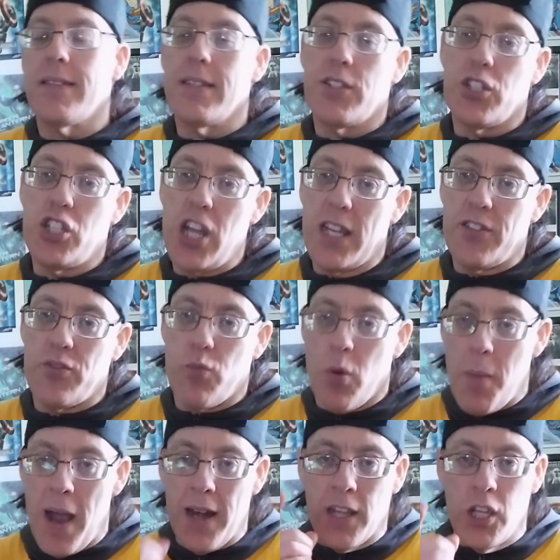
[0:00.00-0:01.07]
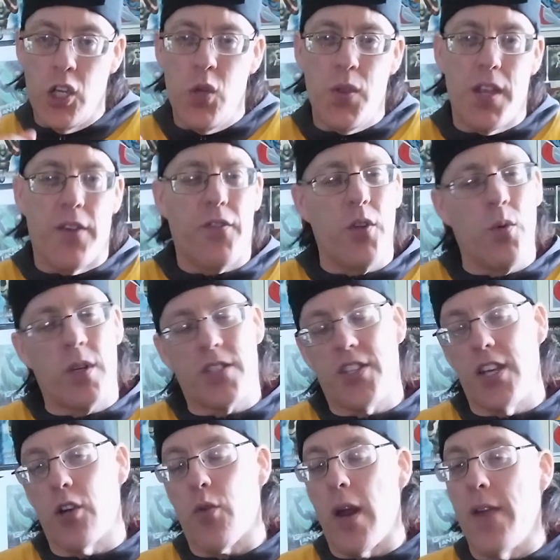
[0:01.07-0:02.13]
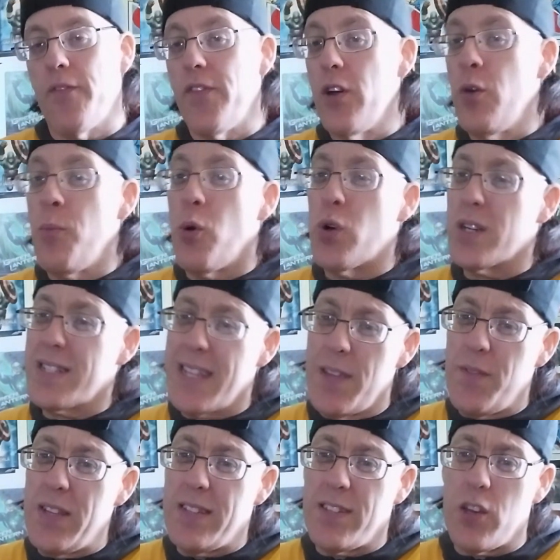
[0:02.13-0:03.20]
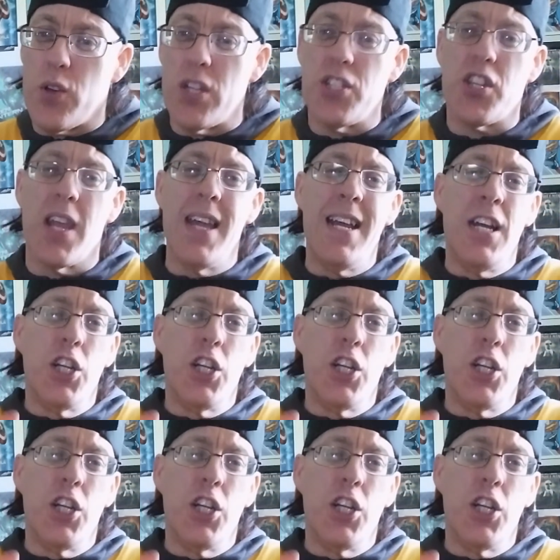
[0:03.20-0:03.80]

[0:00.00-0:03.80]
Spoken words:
this is Jason reminding you that if you want to see a great film or a TV series,